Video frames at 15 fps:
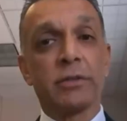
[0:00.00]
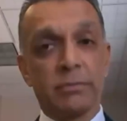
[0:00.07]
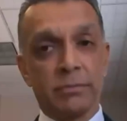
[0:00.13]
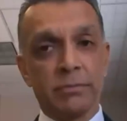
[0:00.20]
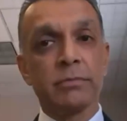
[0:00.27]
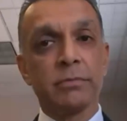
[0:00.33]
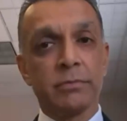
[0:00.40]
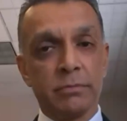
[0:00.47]
correct.
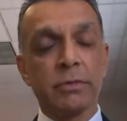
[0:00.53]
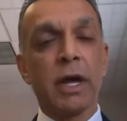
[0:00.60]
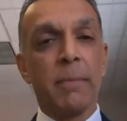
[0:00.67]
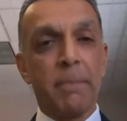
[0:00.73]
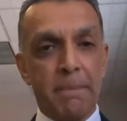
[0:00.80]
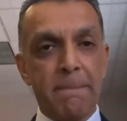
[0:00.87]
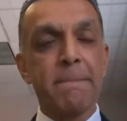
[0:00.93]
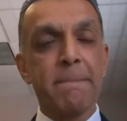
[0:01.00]
Okay, so
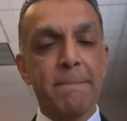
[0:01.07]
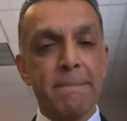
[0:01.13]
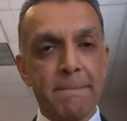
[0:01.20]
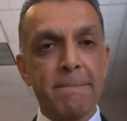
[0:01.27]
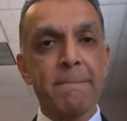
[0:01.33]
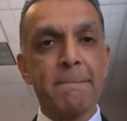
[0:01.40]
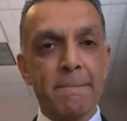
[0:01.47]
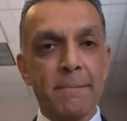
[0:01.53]
yeah. about 5%
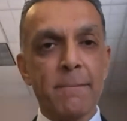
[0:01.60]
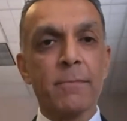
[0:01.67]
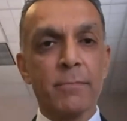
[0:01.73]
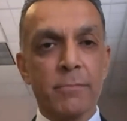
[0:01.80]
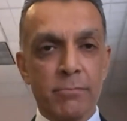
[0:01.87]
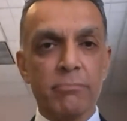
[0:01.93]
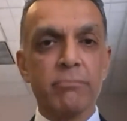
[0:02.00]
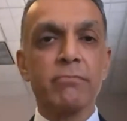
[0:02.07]

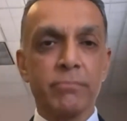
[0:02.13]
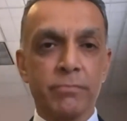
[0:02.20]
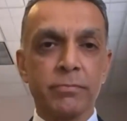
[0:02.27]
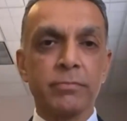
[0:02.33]
more to buy